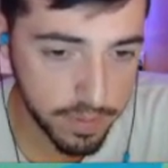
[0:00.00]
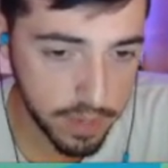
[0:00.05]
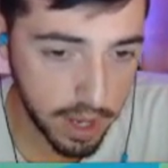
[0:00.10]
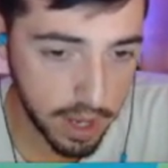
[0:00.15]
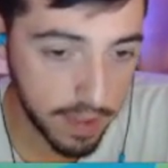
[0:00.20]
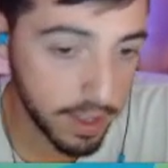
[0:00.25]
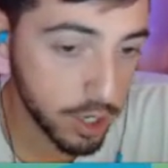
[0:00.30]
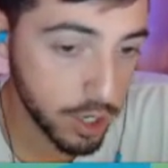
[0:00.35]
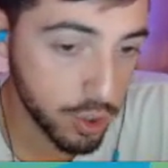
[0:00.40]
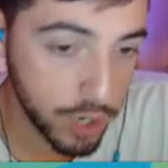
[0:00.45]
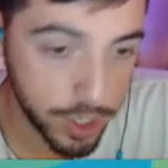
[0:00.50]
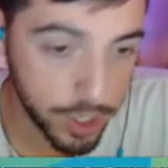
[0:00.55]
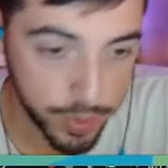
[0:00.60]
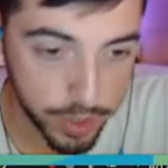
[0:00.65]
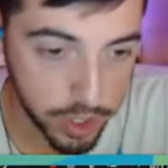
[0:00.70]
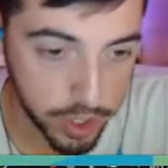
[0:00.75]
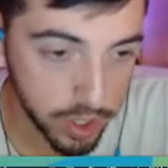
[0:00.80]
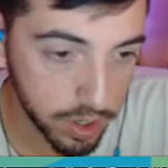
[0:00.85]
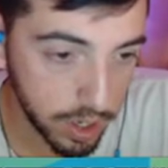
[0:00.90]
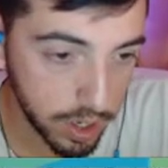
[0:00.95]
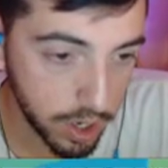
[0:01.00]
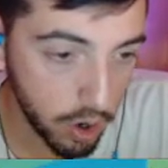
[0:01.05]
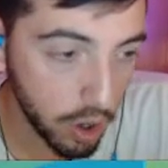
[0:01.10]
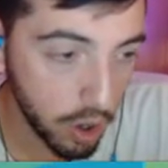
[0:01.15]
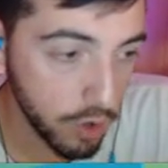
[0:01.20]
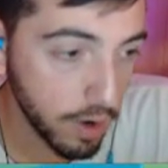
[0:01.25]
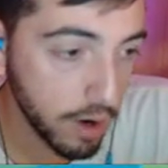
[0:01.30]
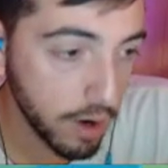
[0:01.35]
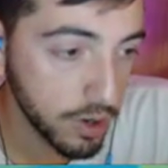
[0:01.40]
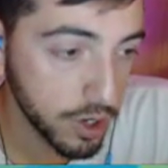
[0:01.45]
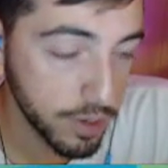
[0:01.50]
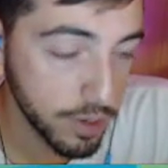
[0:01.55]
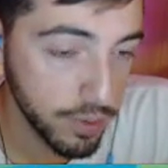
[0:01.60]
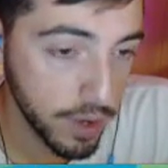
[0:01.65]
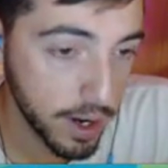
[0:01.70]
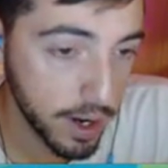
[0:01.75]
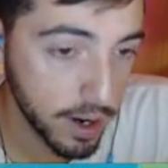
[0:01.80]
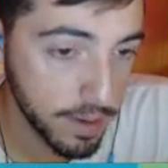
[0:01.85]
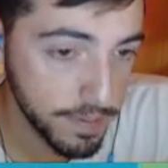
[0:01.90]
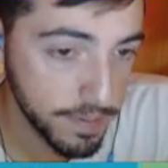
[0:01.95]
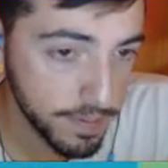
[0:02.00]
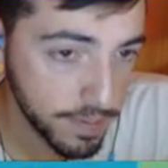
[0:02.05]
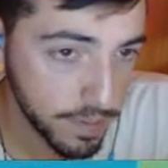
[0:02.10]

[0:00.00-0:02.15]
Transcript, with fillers: And then Crisp is an all around good player.